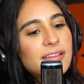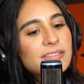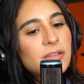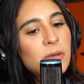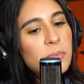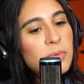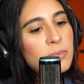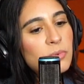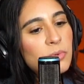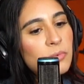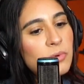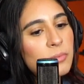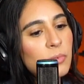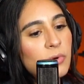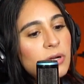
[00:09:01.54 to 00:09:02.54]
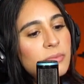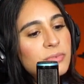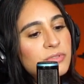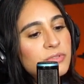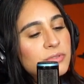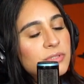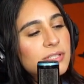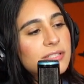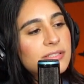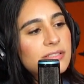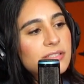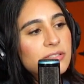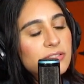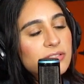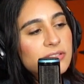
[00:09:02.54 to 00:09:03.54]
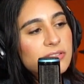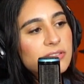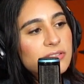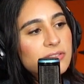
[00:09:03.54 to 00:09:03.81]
I saw people with more opportunities here.